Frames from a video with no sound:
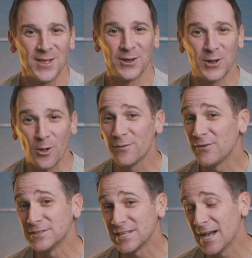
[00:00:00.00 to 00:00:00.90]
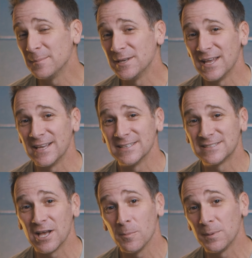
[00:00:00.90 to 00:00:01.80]
The goal of our time today is
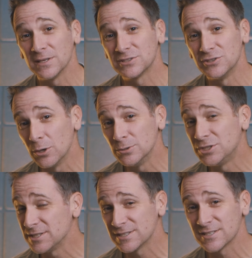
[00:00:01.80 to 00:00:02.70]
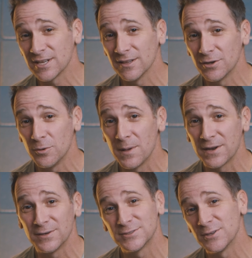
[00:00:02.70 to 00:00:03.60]
to help us know Jesus a little
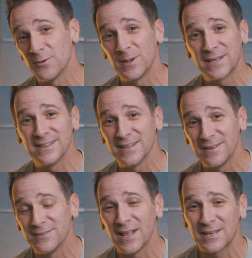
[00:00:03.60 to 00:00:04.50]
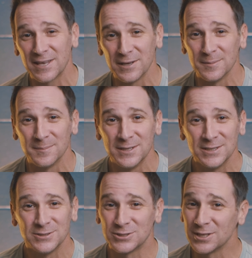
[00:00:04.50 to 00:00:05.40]
better so that we can live like Him
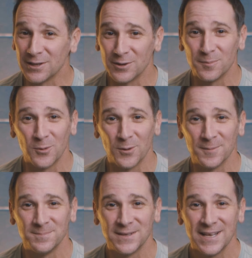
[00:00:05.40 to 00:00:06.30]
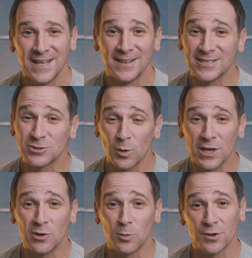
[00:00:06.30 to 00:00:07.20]
just a little more. This
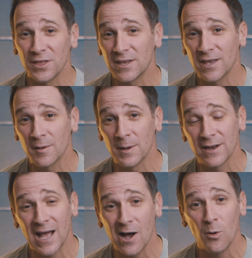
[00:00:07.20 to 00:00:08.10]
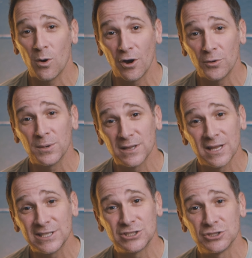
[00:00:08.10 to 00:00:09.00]
week, we're thinking about how our
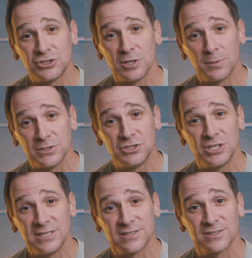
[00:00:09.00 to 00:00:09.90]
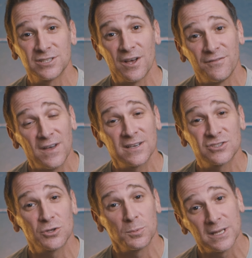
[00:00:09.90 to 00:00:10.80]
relationship with Jesus
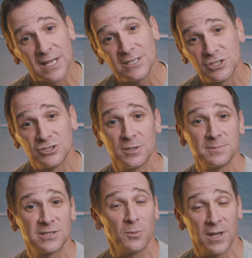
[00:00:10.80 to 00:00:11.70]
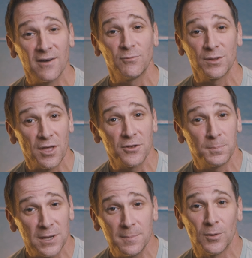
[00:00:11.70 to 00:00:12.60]
affects the relationships that we have with other
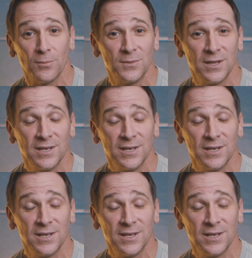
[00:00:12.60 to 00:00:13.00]
people.